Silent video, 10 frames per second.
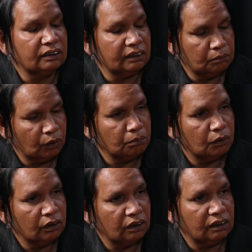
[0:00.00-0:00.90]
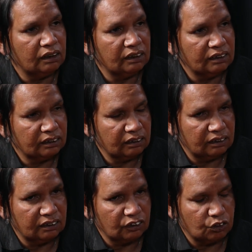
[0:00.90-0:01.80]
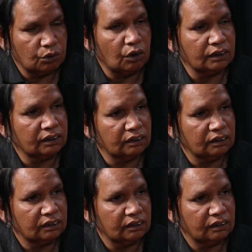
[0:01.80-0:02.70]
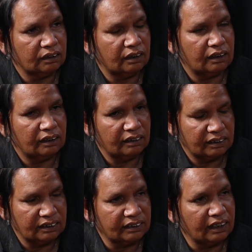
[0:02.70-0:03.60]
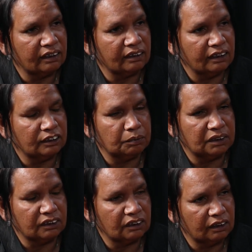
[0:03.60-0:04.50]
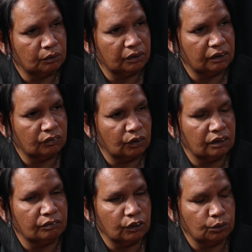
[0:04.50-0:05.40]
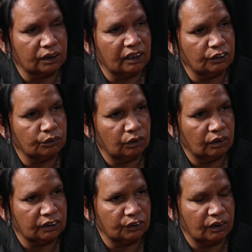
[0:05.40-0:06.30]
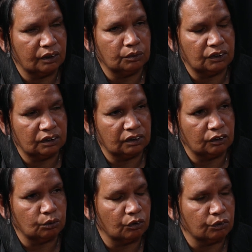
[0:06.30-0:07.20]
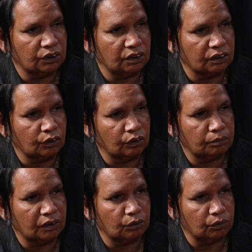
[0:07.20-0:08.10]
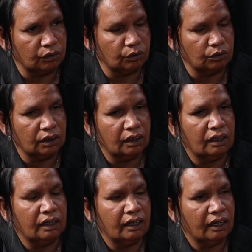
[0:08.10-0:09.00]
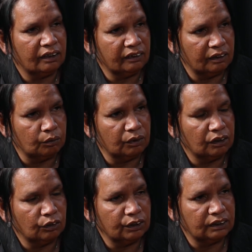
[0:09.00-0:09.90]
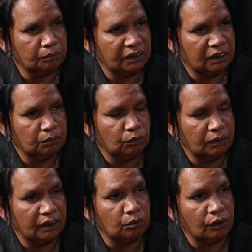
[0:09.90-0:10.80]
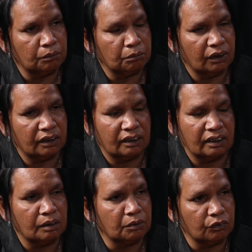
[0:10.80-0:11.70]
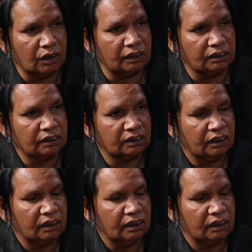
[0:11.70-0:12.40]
in my mind, is a crisis in this day and age, particularly when you've got an affluent country like Australia, which is the 12th richest economy in the world, and yet we're losing people, black, white and brown, at alarming rates